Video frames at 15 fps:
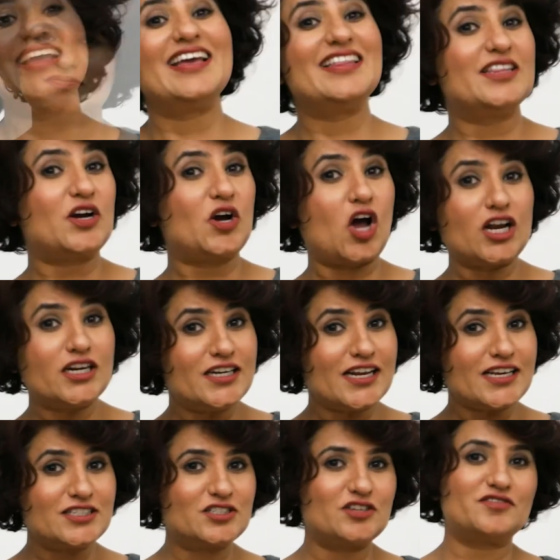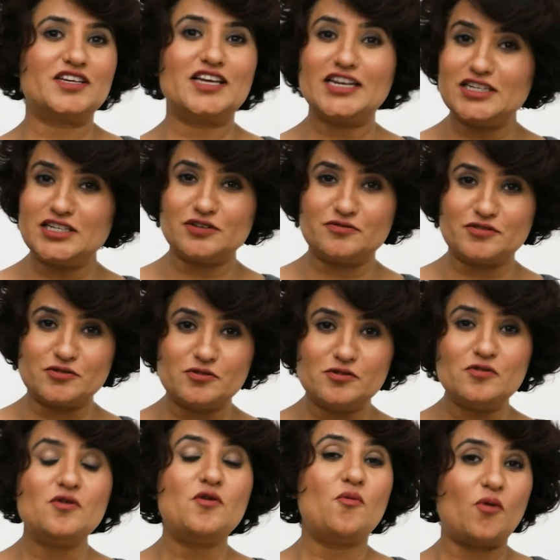In the context of the
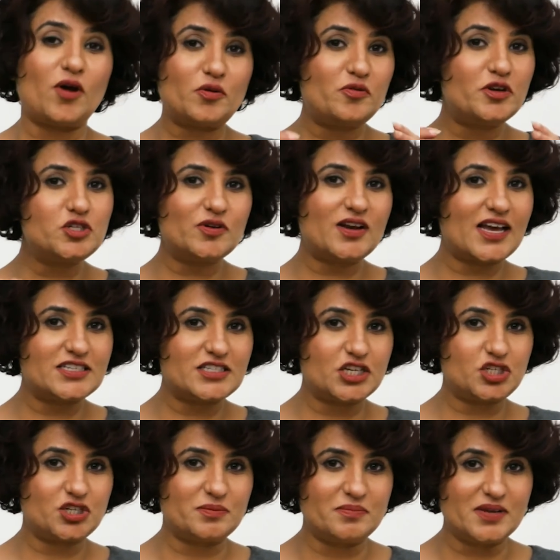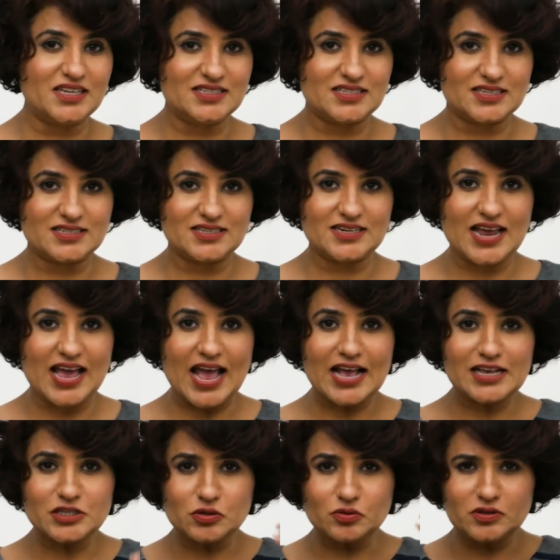interview, what visualization means is that
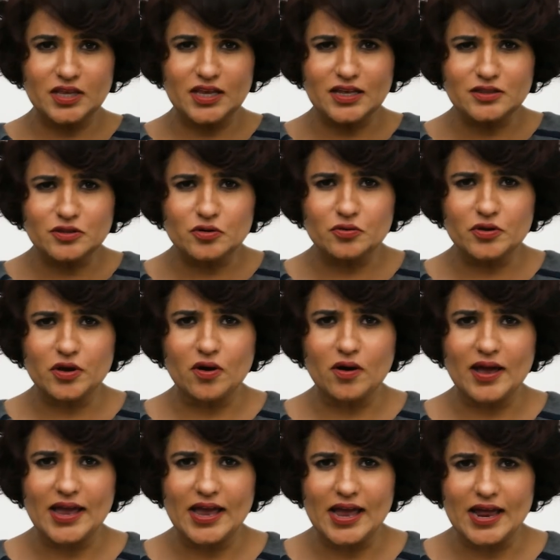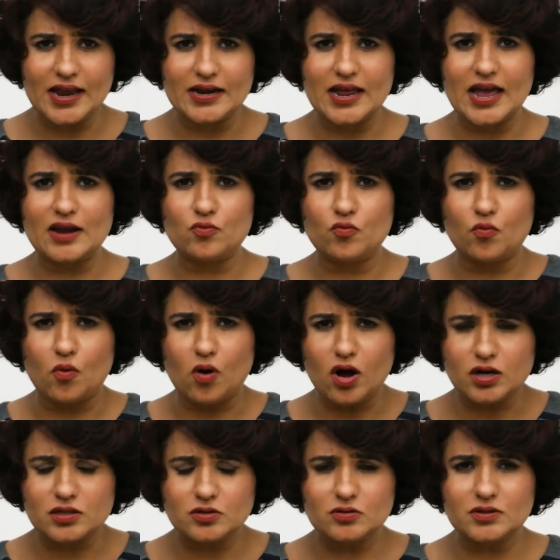as you think through your head and
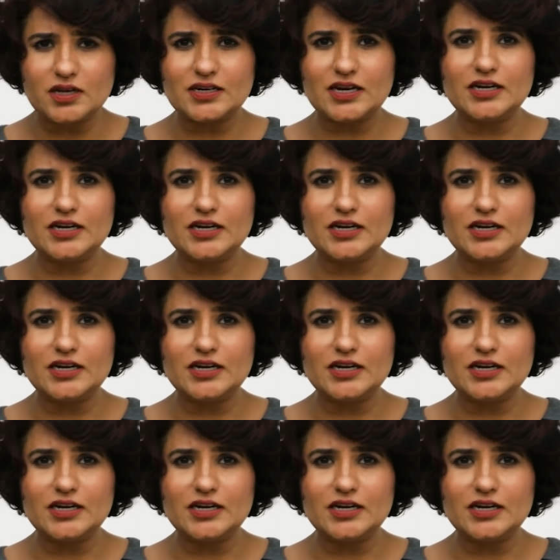walk through that